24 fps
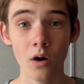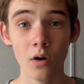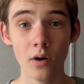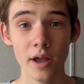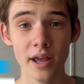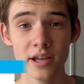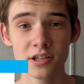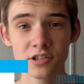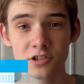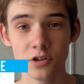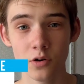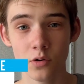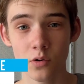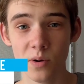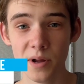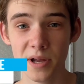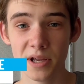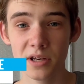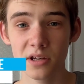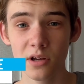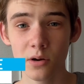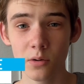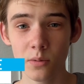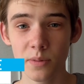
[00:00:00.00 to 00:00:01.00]
Okay, so
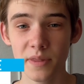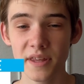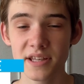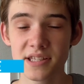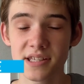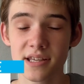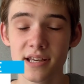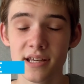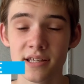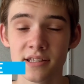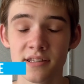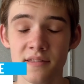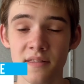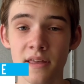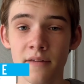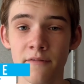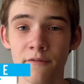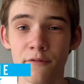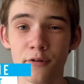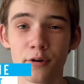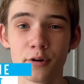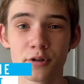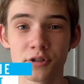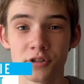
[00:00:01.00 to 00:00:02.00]
quick note, this is the
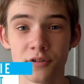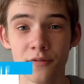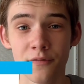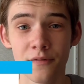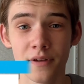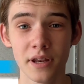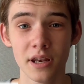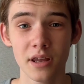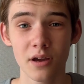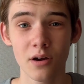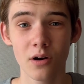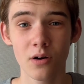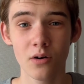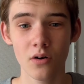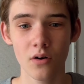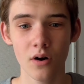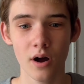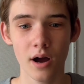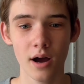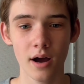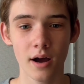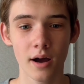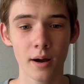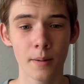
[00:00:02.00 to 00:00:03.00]
first
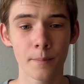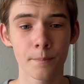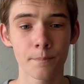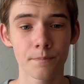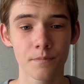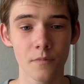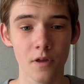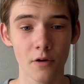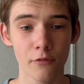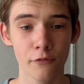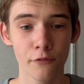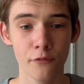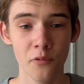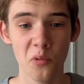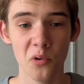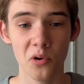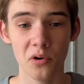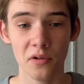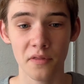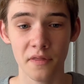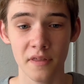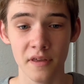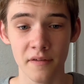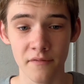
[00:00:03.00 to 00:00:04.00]
video
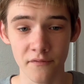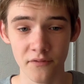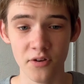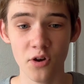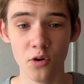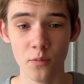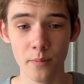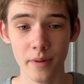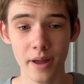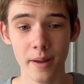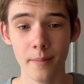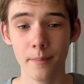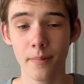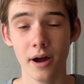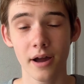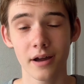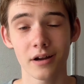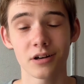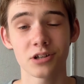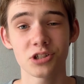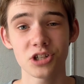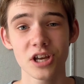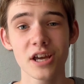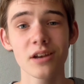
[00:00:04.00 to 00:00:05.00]
for the Film
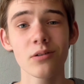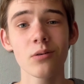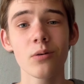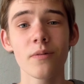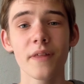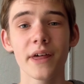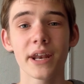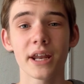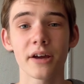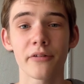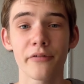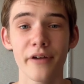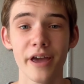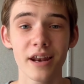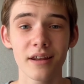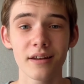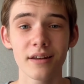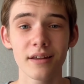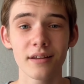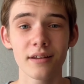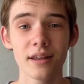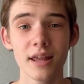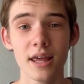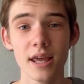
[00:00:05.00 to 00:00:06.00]
Empire channel that I've
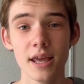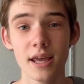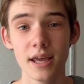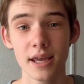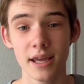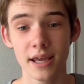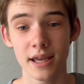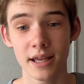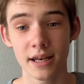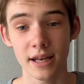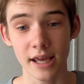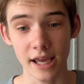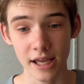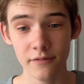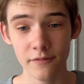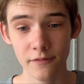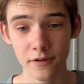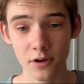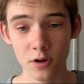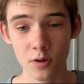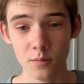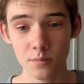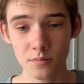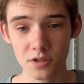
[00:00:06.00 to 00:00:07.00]
edited in
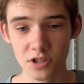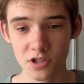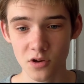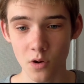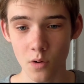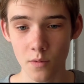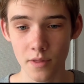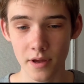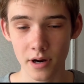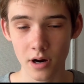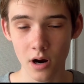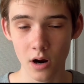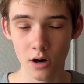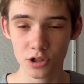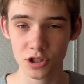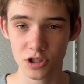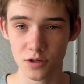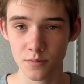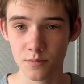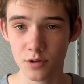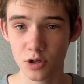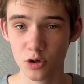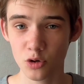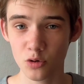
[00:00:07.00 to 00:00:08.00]
Hitfilm, so there are
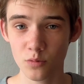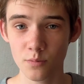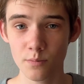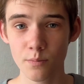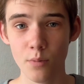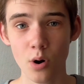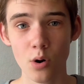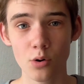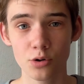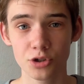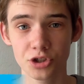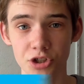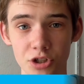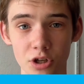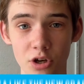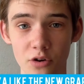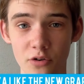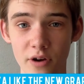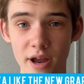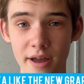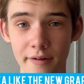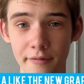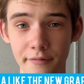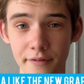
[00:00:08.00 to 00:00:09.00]
some new motion
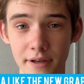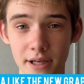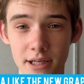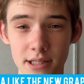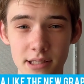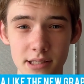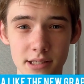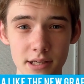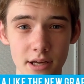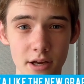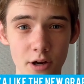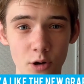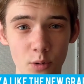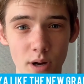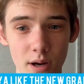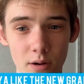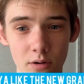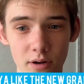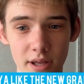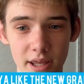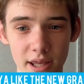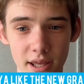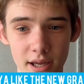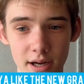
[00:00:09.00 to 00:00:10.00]
graphics
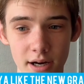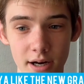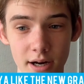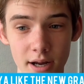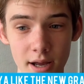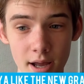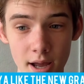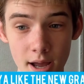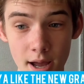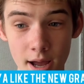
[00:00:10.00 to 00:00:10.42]
around here.